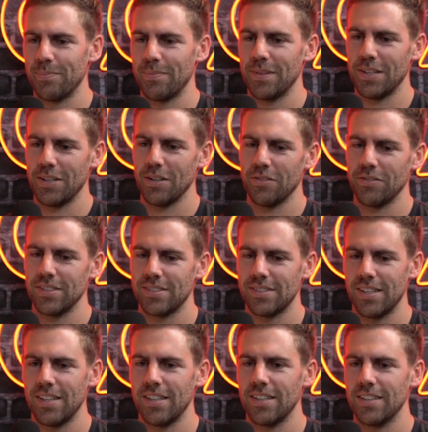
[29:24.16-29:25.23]
he
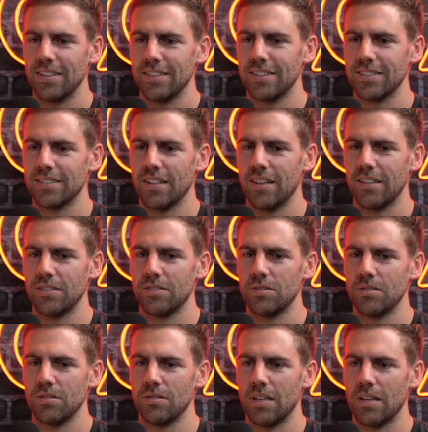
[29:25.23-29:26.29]
obviously decided
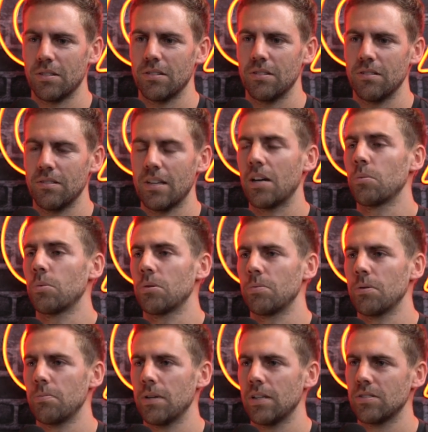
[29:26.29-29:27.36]
that it would
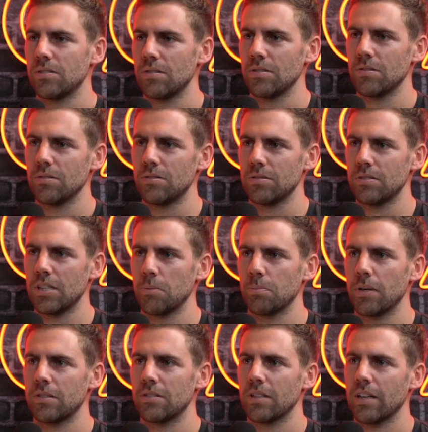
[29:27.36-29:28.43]
be best to send
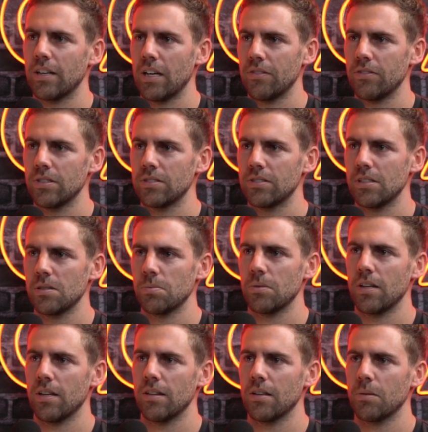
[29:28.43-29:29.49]
Patrick and have an
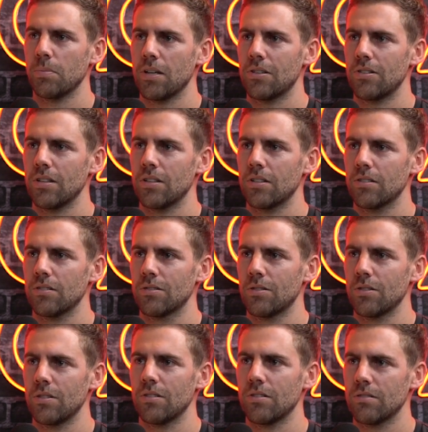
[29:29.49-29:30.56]
assessment. I think Patrick
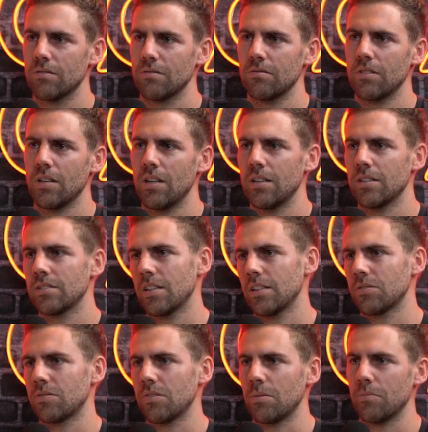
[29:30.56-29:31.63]
couldn't really
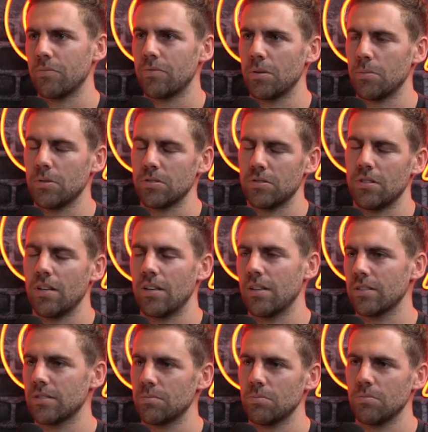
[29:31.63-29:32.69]
assess from
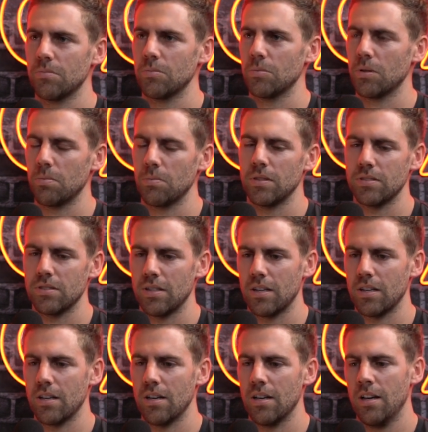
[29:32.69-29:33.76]
Australia with me
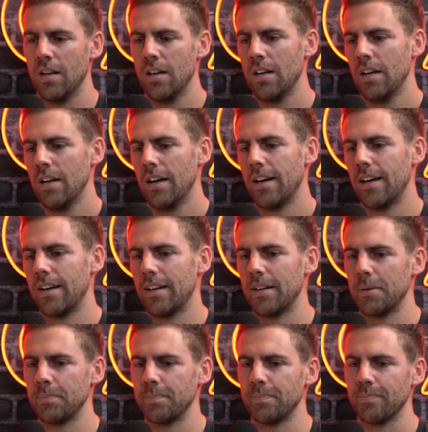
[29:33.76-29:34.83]
sitting here.
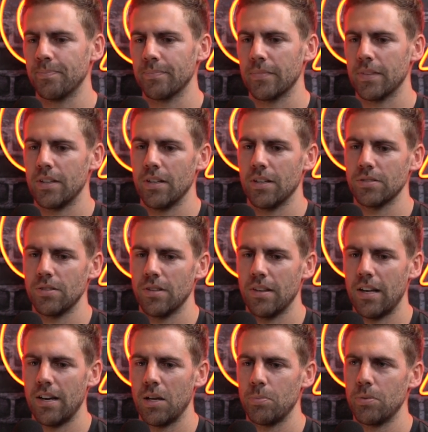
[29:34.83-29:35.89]
So
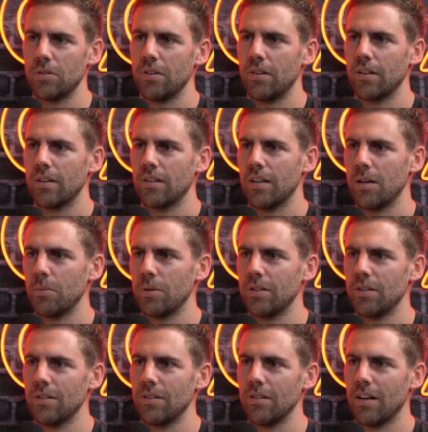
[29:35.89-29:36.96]
that happened during a day.
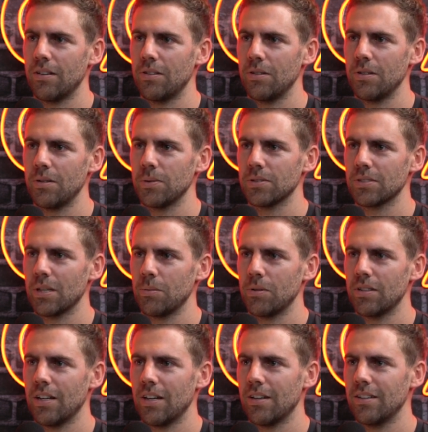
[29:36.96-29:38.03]
I knew he was
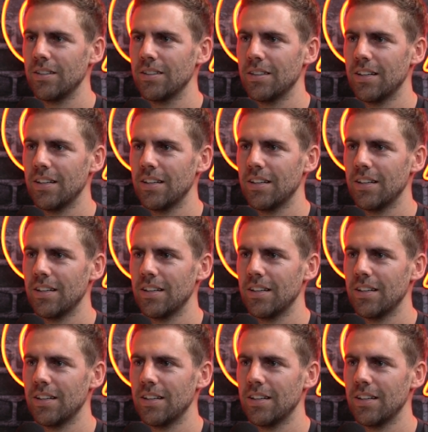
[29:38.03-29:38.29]
coming down